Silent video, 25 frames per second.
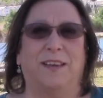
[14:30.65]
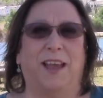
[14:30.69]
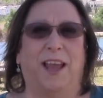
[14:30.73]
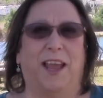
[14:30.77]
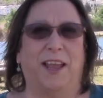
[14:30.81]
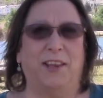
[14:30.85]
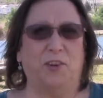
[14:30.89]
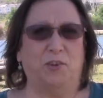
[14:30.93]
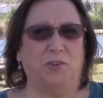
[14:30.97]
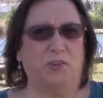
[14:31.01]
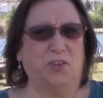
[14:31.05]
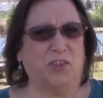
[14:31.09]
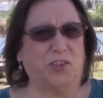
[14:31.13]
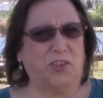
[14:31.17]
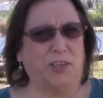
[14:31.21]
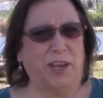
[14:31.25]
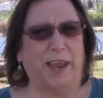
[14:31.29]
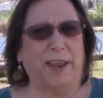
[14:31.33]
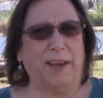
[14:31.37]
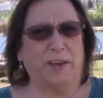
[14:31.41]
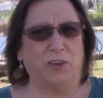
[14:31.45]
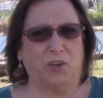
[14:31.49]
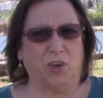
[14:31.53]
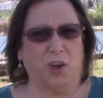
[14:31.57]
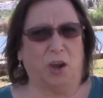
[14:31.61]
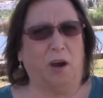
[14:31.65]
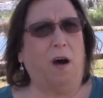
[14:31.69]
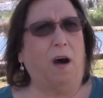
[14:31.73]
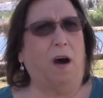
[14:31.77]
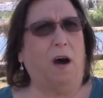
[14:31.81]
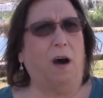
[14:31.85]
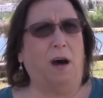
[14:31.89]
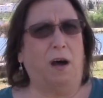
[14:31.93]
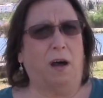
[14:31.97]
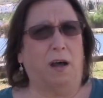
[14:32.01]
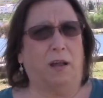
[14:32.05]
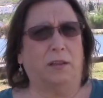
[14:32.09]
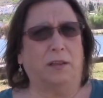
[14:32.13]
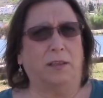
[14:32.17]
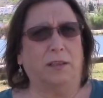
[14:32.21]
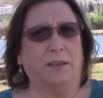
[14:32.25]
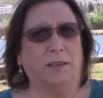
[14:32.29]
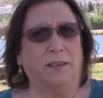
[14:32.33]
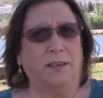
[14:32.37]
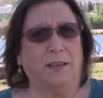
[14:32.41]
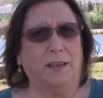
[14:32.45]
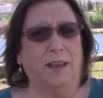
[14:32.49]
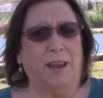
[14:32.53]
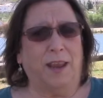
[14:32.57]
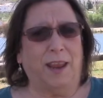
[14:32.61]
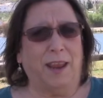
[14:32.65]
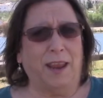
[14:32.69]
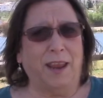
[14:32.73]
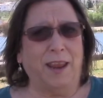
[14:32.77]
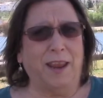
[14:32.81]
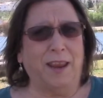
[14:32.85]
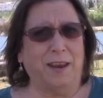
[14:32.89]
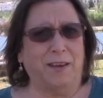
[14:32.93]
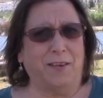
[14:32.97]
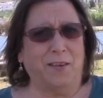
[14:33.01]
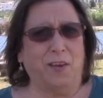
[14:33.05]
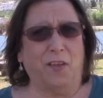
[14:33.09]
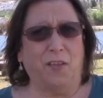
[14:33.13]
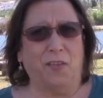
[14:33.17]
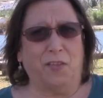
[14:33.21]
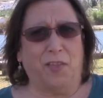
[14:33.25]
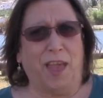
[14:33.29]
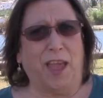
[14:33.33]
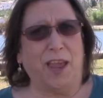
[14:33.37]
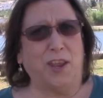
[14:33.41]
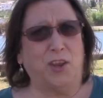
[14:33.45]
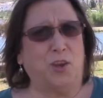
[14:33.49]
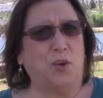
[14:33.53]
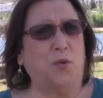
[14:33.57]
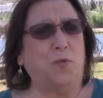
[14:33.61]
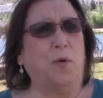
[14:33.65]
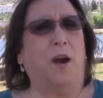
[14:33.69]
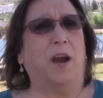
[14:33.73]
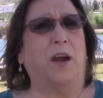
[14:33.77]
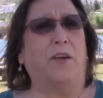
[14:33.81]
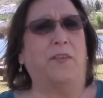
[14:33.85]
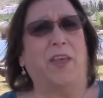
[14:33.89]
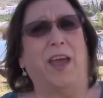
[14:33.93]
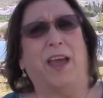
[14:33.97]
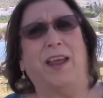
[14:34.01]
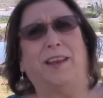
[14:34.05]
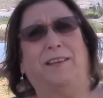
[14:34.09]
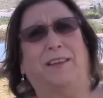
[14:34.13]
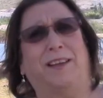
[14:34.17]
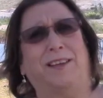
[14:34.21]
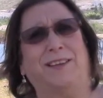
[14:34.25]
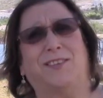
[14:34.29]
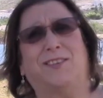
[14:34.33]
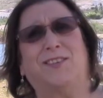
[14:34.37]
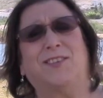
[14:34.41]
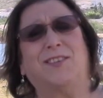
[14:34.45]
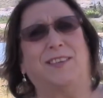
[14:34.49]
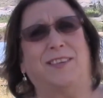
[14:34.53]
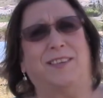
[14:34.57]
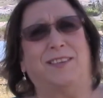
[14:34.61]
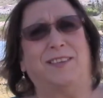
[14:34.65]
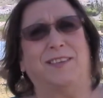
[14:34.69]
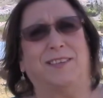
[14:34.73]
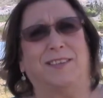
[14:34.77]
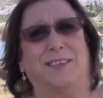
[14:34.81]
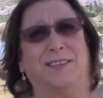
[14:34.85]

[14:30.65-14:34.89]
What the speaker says: And you stand tall in that you are that light seed.